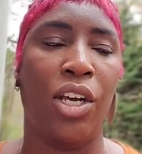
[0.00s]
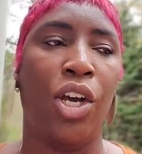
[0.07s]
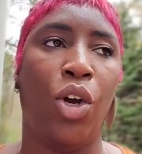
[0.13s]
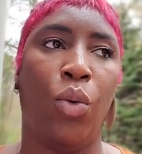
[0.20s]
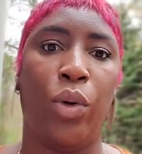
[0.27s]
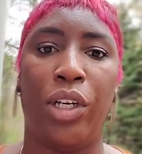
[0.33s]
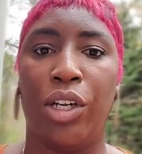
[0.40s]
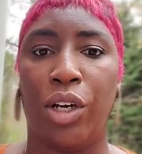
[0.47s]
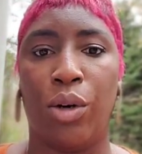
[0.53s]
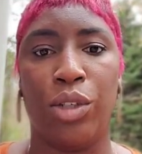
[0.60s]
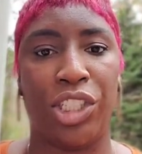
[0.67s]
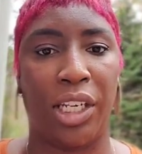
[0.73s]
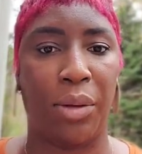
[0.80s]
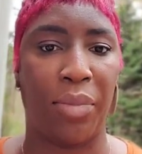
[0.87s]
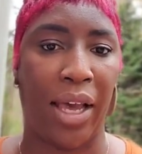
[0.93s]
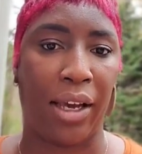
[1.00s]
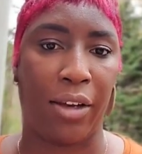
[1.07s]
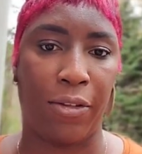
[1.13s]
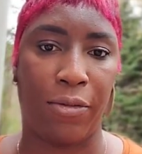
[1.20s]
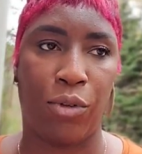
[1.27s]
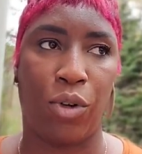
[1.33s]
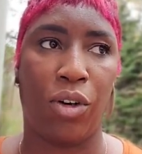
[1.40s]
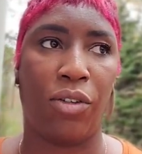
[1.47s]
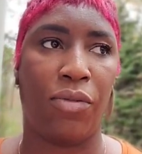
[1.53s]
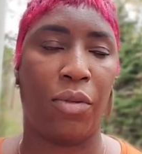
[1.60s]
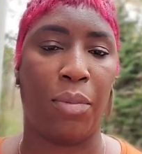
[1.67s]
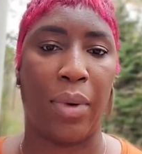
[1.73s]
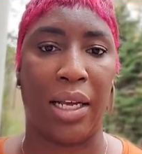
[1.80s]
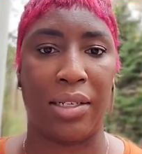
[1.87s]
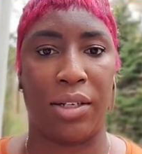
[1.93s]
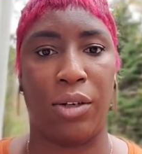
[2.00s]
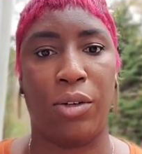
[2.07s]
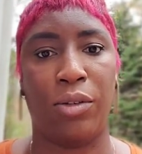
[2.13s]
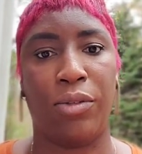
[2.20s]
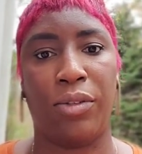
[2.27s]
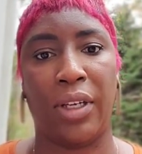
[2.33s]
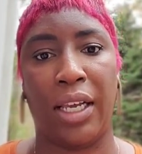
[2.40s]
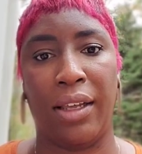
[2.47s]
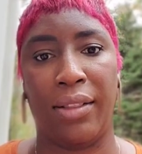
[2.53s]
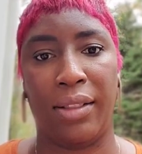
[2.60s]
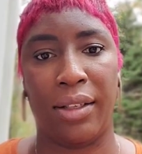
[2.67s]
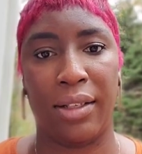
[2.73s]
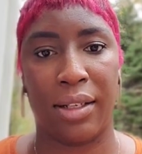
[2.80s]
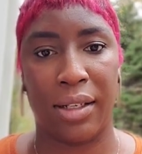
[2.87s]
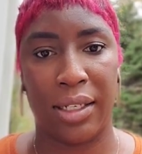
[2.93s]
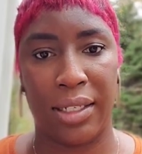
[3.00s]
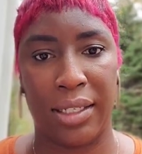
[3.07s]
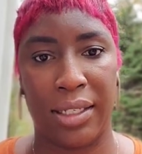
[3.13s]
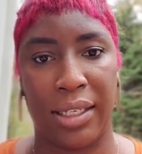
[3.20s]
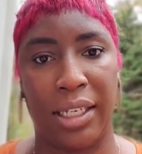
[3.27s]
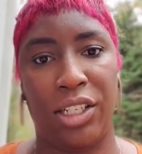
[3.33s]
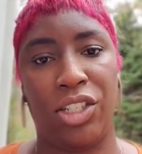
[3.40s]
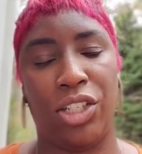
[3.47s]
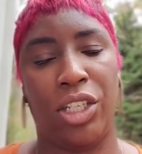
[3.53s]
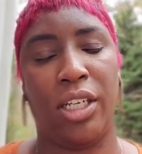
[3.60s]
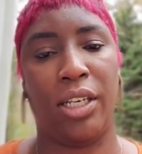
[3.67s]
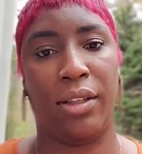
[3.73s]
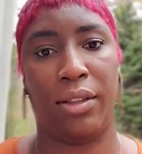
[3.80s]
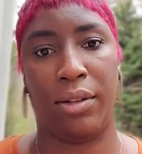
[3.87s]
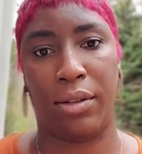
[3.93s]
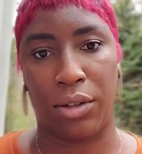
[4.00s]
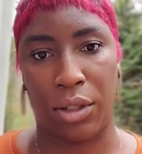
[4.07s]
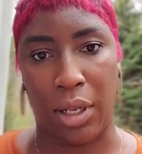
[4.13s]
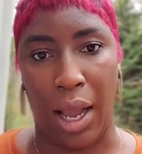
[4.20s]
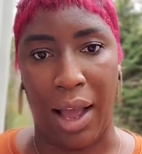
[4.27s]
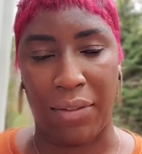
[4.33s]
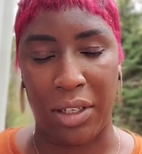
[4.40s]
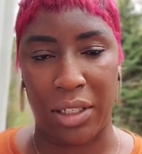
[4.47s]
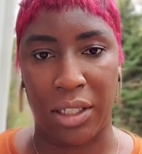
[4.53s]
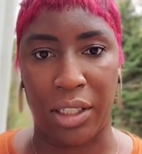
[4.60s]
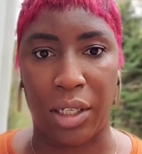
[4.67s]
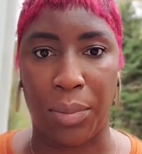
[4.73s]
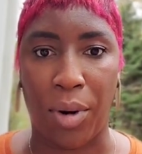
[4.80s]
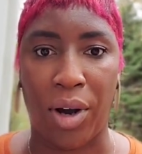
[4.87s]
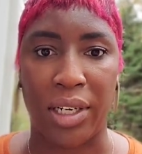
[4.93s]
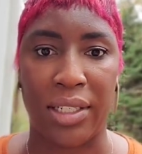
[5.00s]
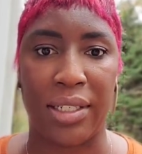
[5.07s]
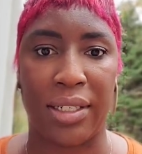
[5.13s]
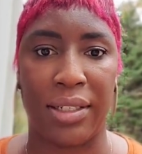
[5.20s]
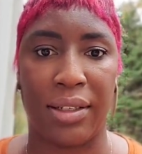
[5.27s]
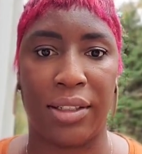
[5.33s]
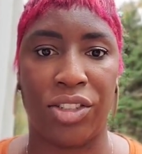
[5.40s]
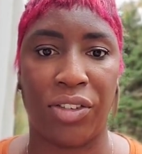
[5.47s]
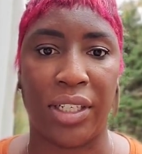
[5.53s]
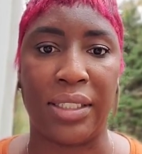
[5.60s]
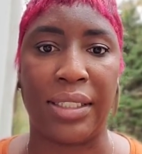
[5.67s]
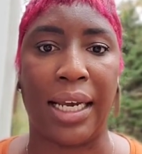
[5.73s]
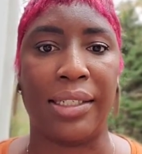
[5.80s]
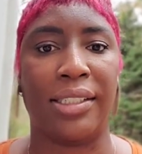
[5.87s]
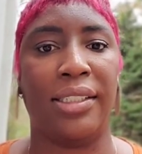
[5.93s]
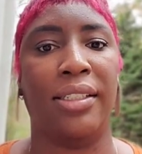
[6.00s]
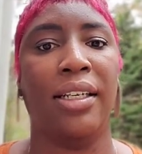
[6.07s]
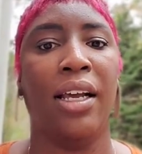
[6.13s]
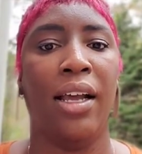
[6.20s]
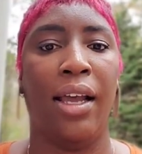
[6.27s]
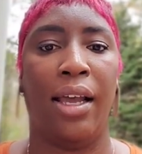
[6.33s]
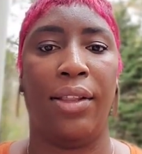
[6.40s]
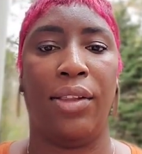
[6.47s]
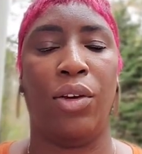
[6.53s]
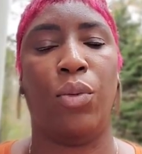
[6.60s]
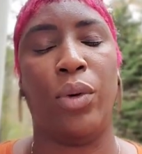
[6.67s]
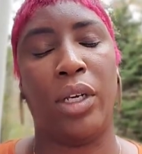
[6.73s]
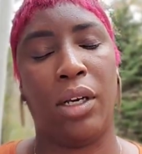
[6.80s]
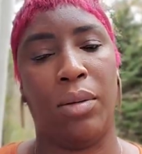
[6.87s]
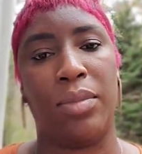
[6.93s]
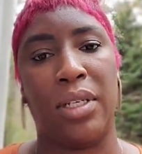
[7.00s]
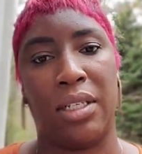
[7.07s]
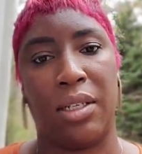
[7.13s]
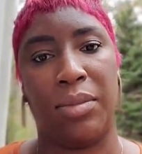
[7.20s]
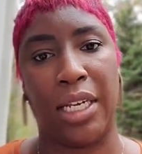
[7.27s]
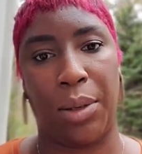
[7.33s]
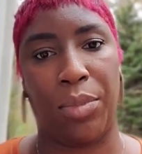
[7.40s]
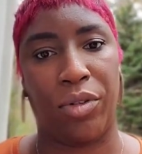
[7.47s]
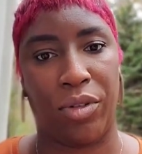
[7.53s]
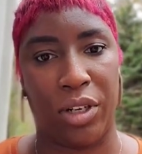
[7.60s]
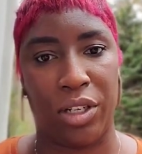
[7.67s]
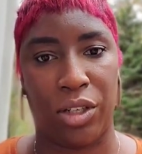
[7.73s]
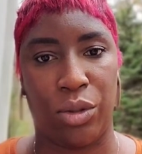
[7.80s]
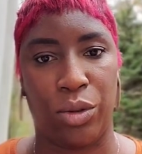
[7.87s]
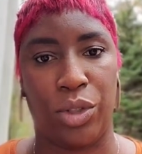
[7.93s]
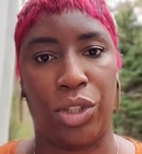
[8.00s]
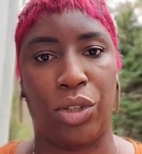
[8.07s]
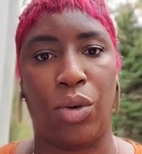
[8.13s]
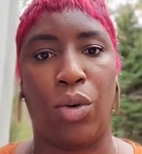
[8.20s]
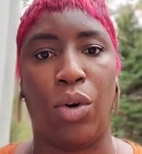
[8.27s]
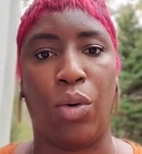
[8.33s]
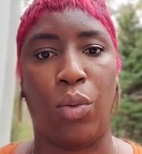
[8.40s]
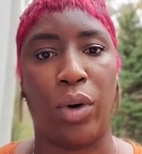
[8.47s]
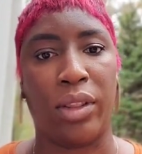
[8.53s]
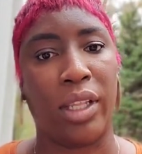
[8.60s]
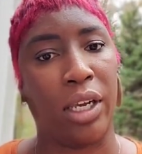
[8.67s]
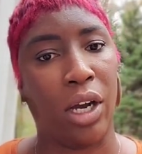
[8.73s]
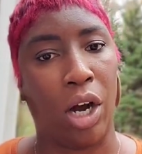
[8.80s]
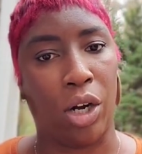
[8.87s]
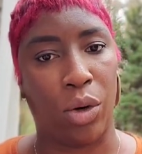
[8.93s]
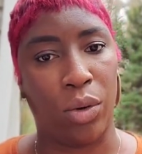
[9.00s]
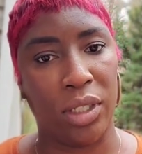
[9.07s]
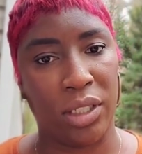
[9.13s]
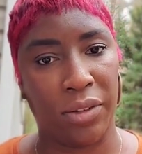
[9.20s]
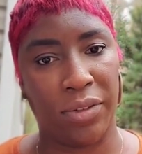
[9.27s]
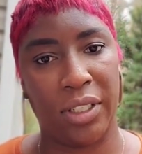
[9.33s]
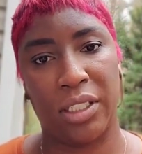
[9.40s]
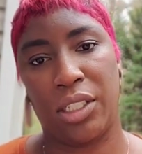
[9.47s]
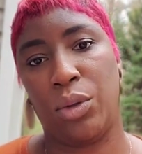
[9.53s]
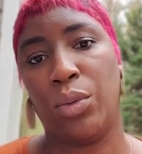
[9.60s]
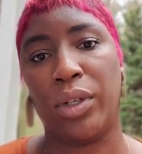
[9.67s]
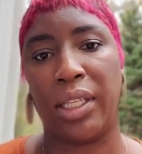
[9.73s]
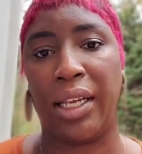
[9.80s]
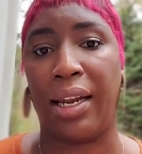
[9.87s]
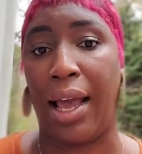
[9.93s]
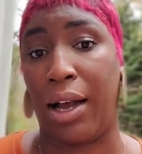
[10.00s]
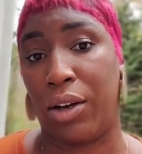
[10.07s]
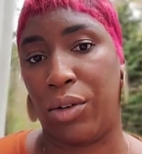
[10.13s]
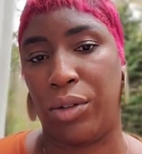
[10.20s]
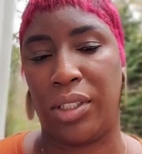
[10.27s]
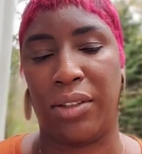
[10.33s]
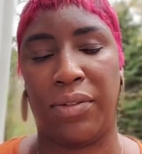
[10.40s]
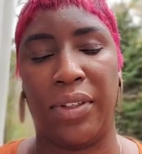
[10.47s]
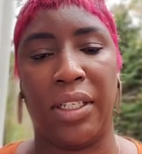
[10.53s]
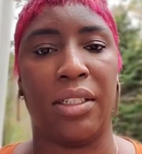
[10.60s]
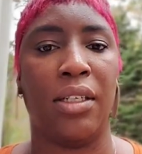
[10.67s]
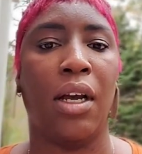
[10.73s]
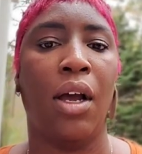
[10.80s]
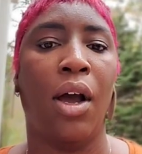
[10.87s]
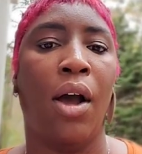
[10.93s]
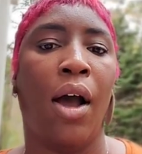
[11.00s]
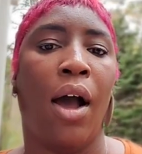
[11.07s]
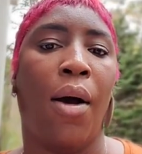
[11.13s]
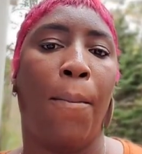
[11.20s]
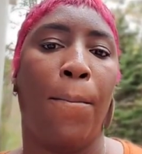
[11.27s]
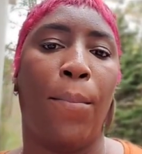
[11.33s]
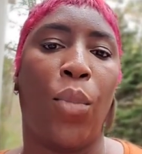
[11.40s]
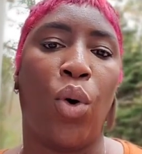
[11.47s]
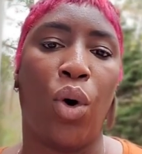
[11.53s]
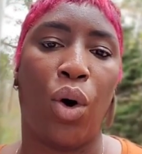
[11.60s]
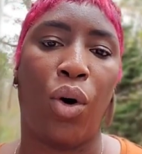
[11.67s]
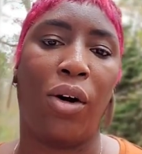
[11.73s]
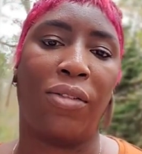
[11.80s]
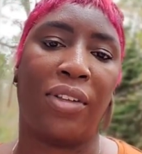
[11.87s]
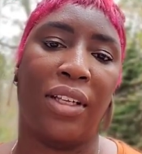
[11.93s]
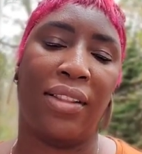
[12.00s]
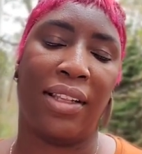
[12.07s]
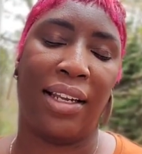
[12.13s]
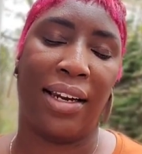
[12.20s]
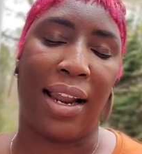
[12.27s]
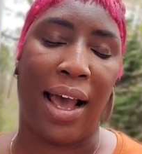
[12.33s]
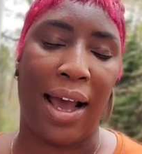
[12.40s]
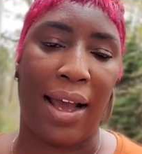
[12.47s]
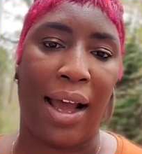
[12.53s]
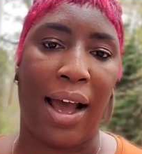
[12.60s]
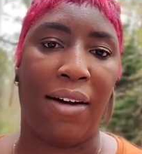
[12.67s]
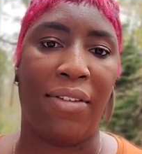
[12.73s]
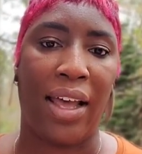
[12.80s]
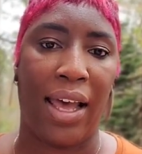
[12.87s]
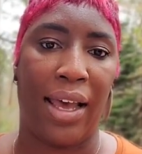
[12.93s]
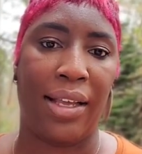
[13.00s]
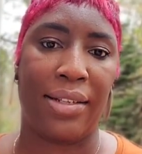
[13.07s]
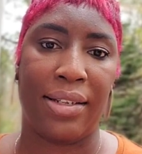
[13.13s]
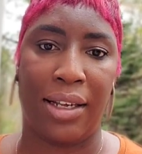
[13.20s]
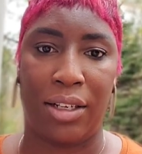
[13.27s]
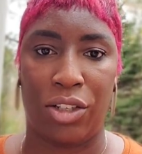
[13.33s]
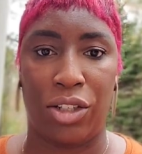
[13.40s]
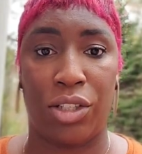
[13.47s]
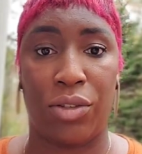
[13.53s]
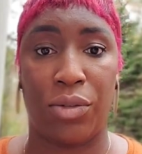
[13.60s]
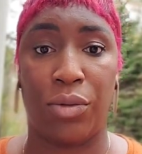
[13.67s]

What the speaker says: We negotiate back and forth, myself and the listing agent, and obviously the parties to the transaction, and then we come to some type of resolution on what they are going to fix and what they're not going to fix. More often than not, I've had sellers